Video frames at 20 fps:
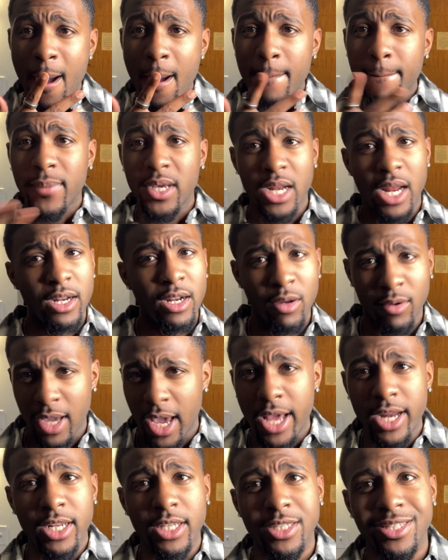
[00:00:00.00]
but I don't
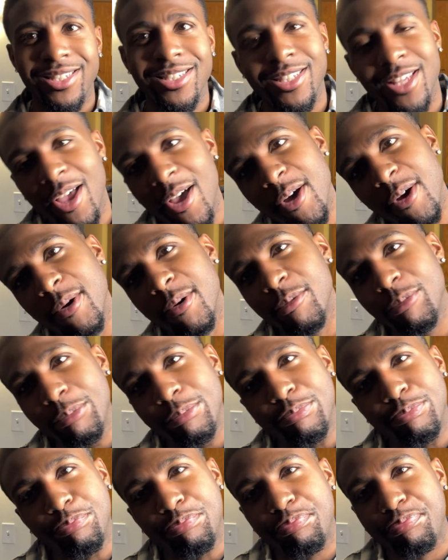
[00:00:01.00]
got it. So,
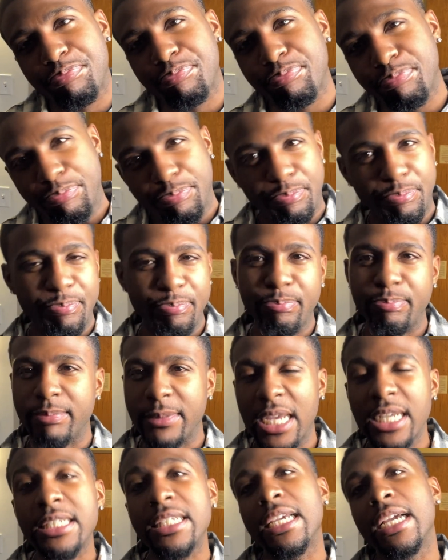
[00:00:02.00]

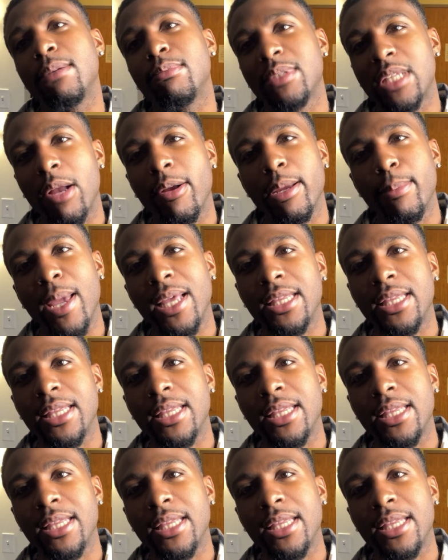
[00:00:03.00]
yeah, I'm sorry.